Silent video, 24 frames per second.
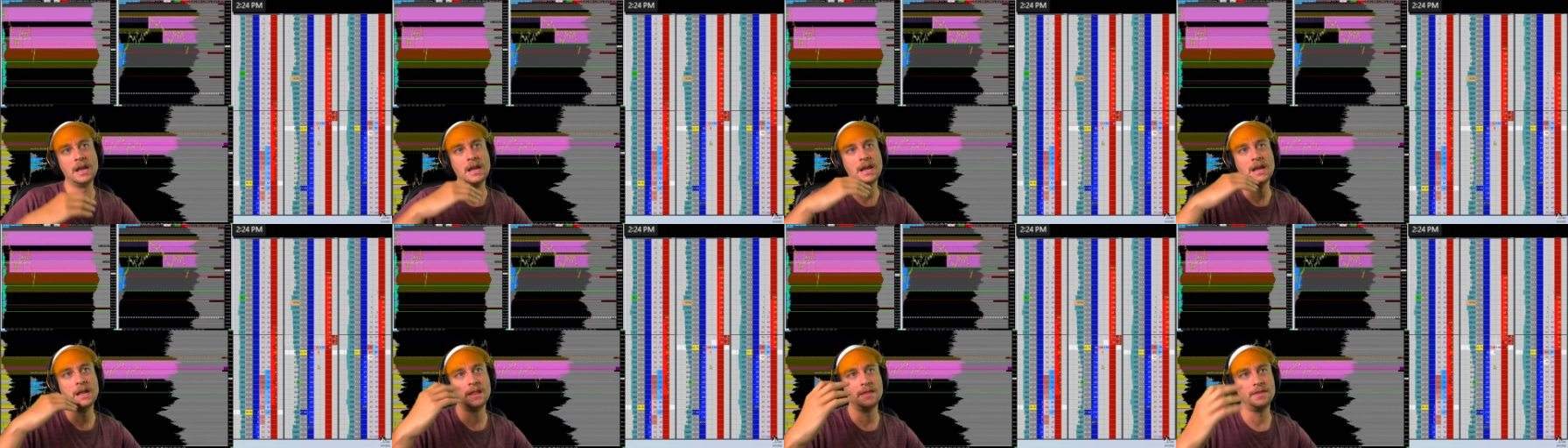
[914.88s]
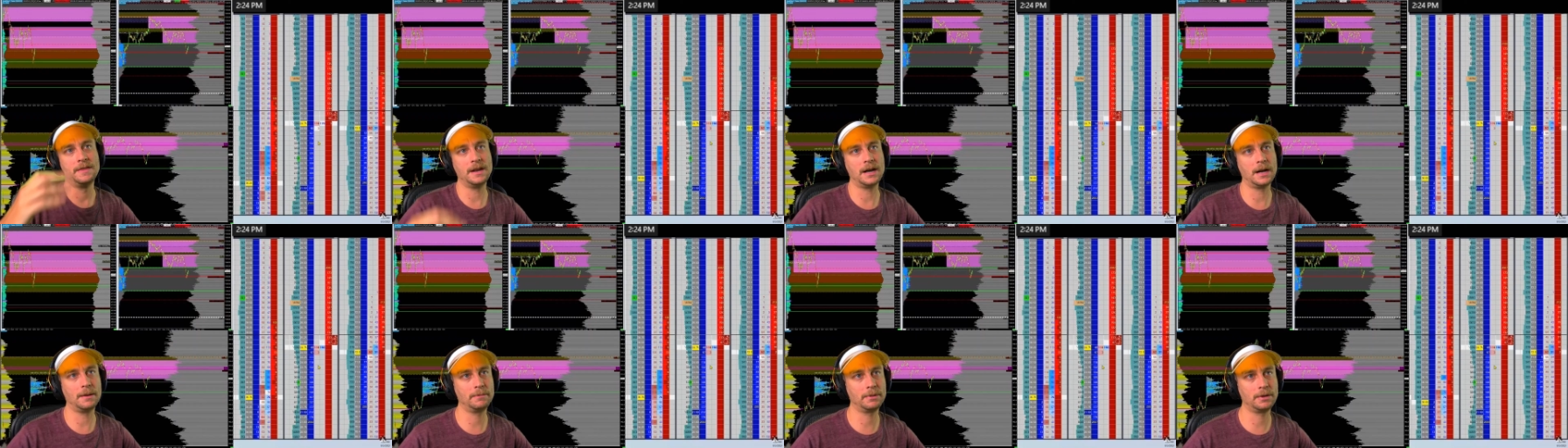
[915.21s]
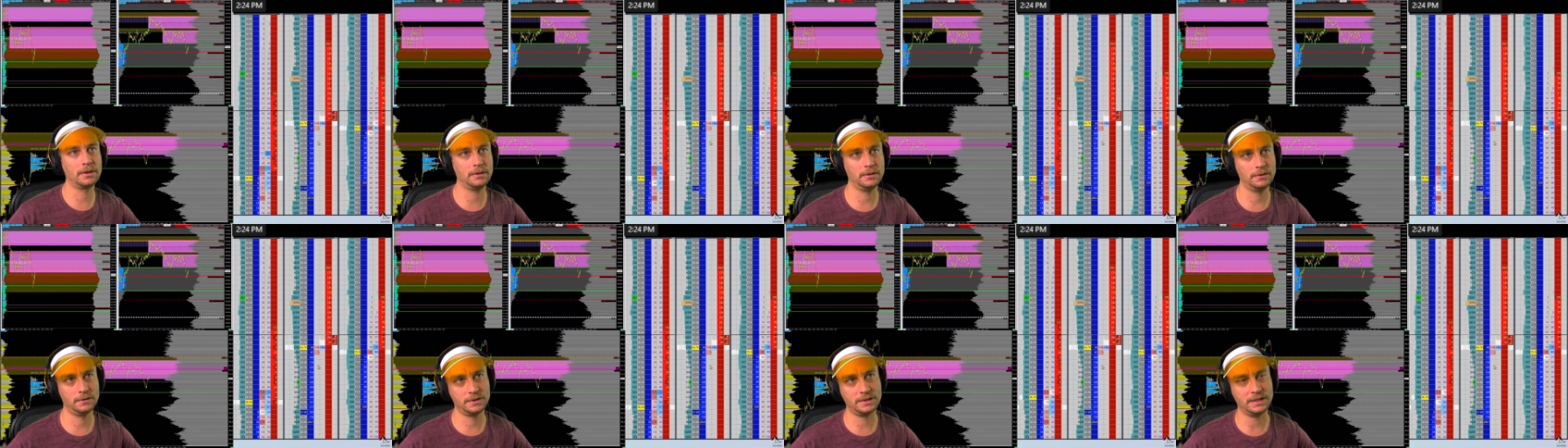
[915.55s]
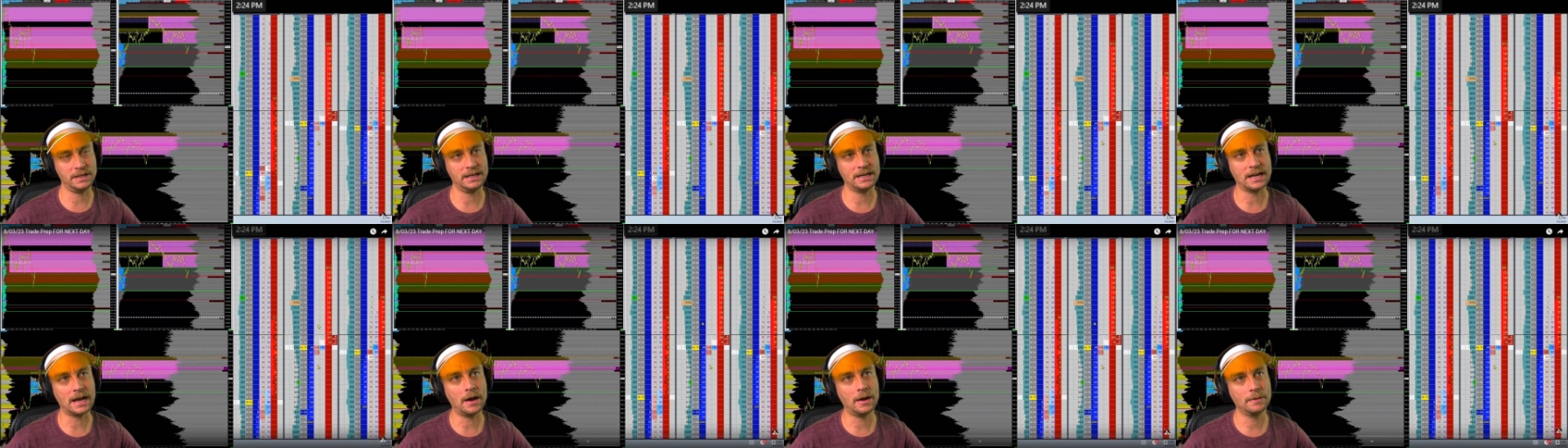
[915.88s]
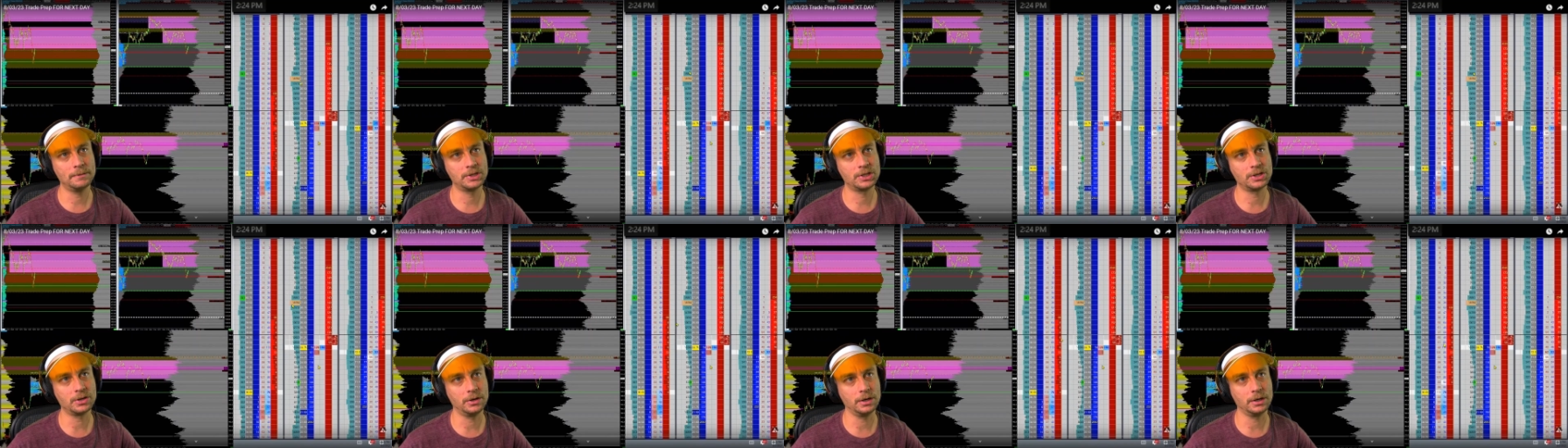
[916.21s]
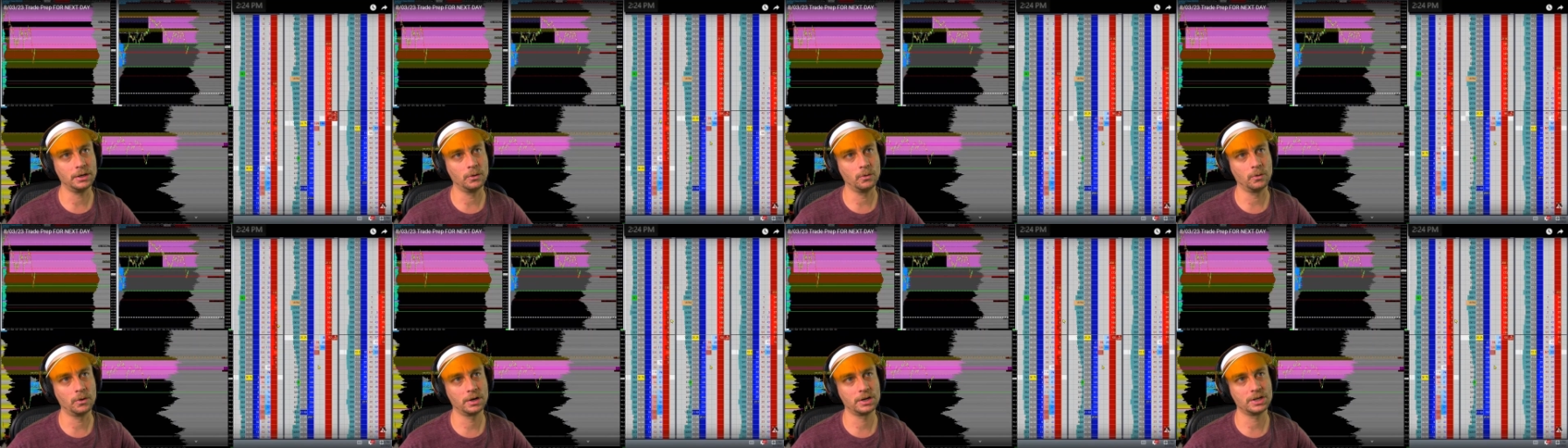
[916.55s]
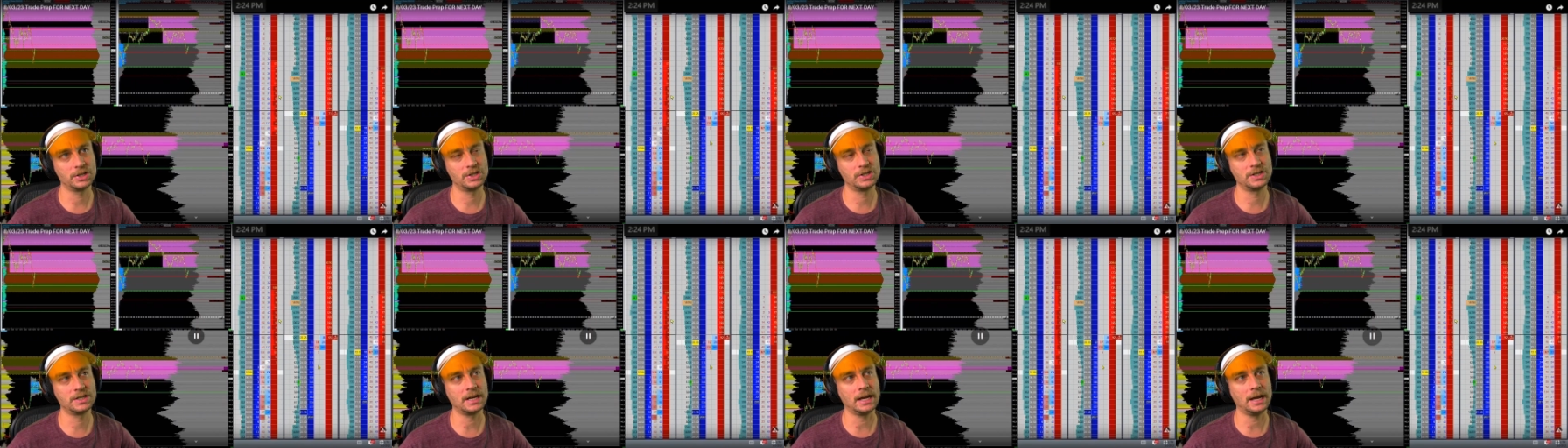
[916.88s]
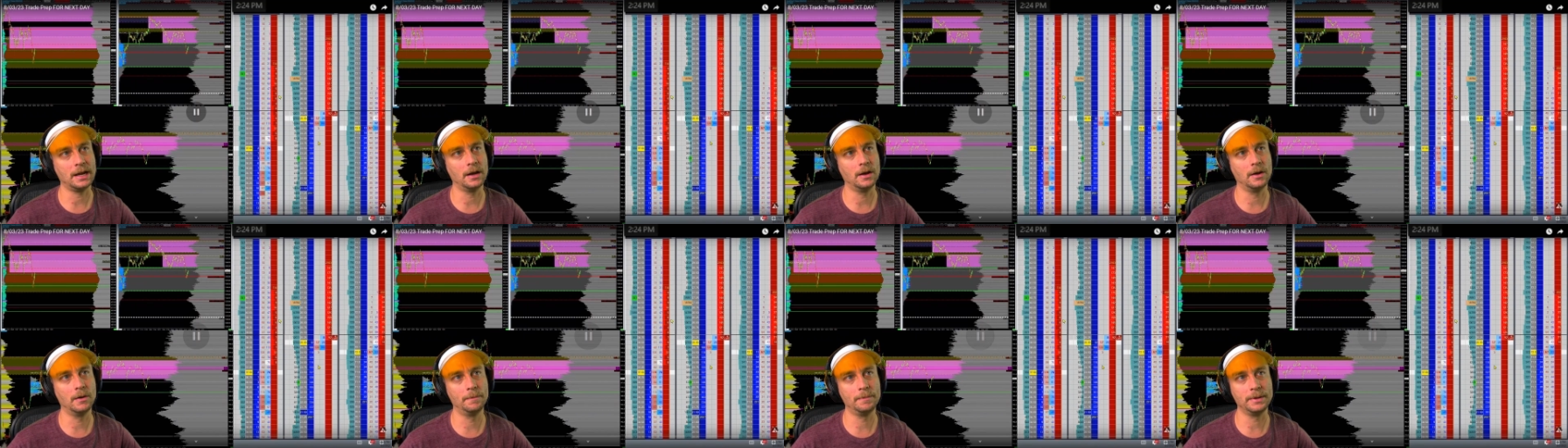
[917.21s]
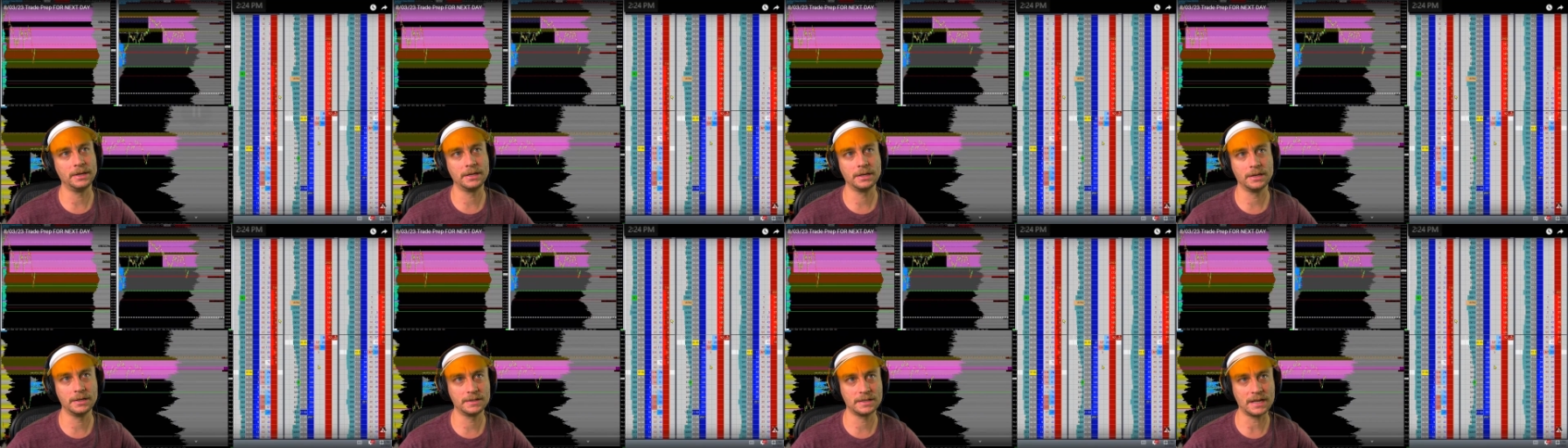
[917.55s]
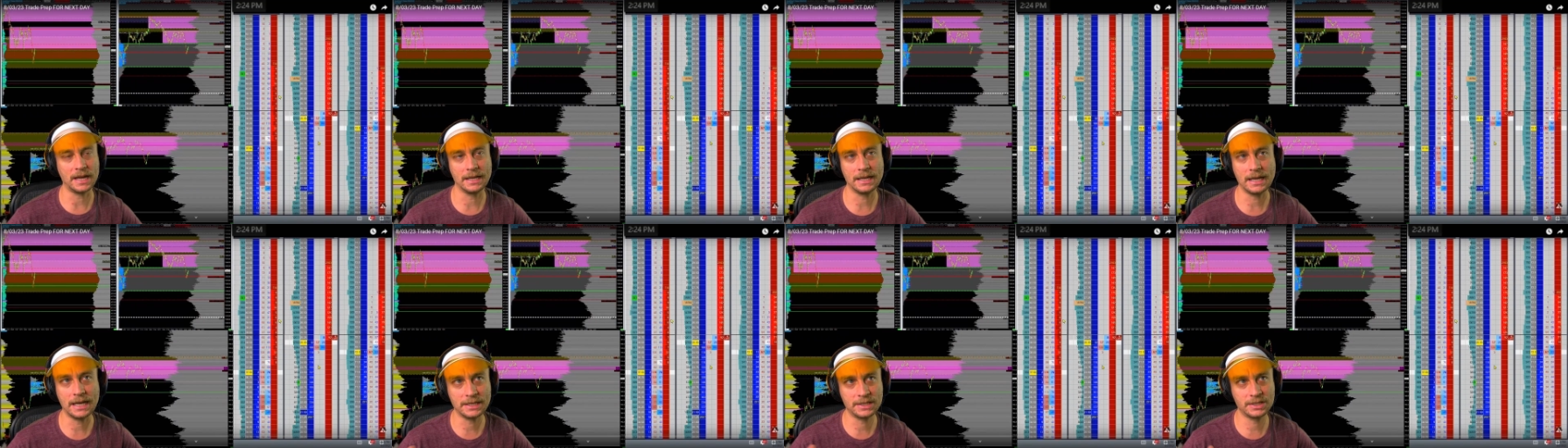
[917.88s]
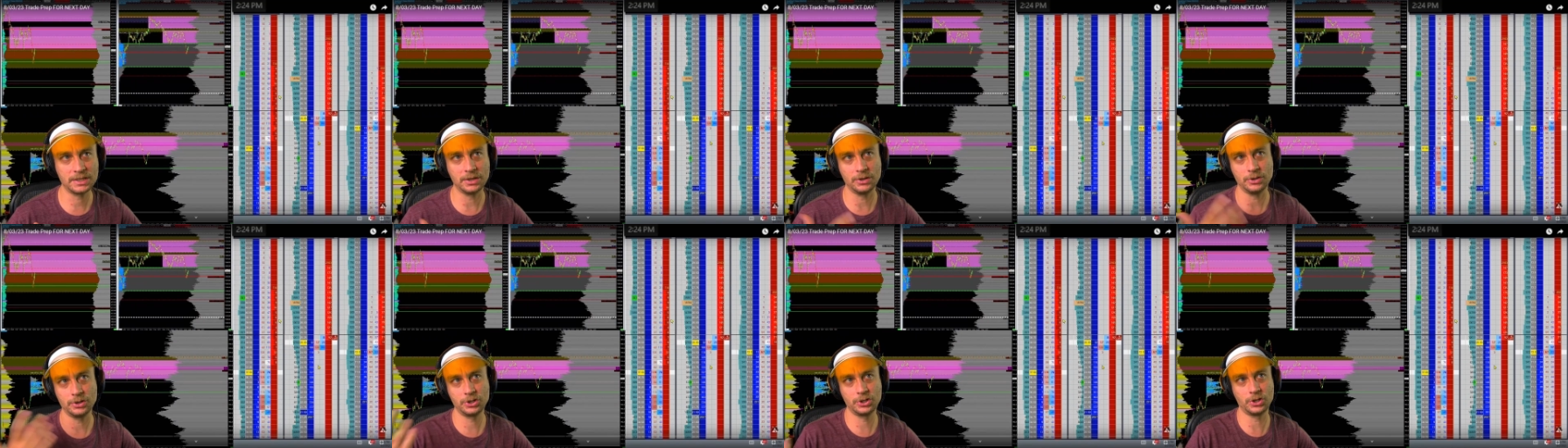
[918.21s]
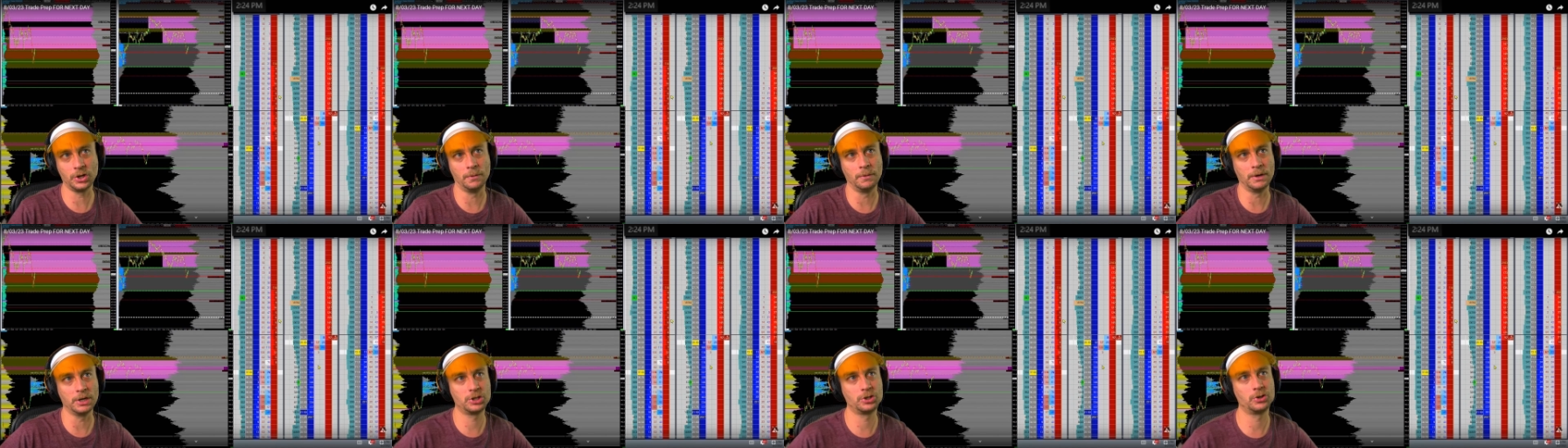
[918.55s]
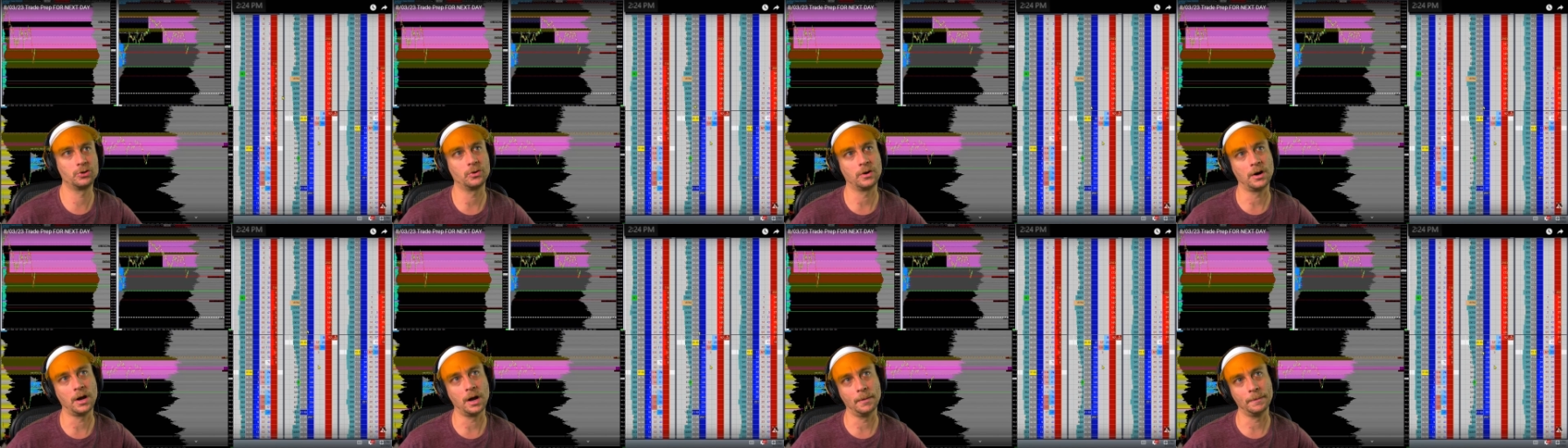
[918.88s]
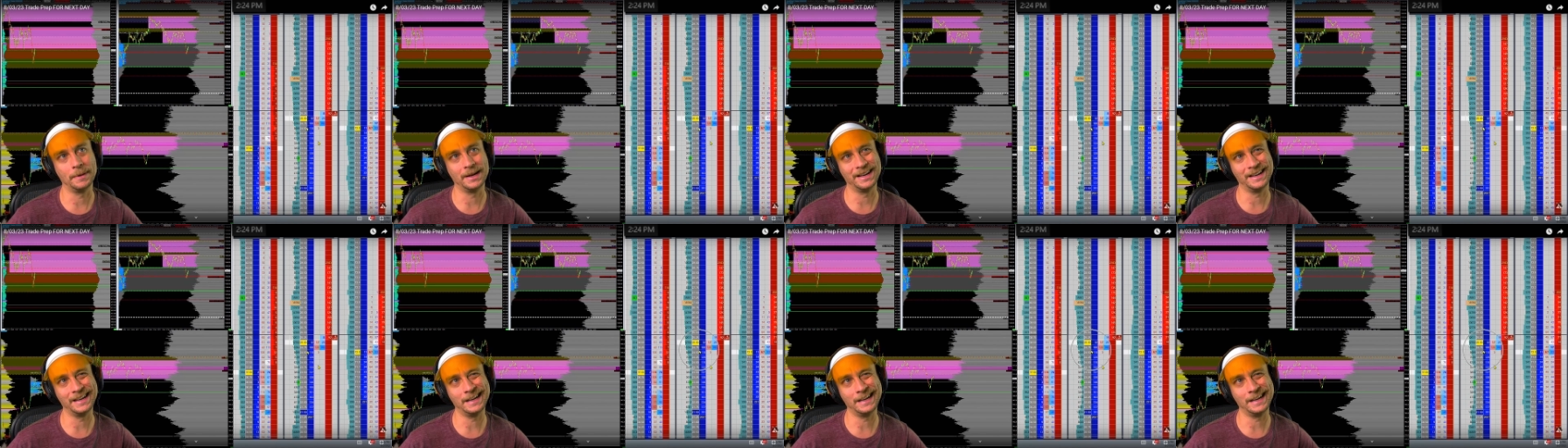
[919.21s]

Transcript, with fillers: Then I'm, see, now I'm starting to work a scale because I guess there's so much drama.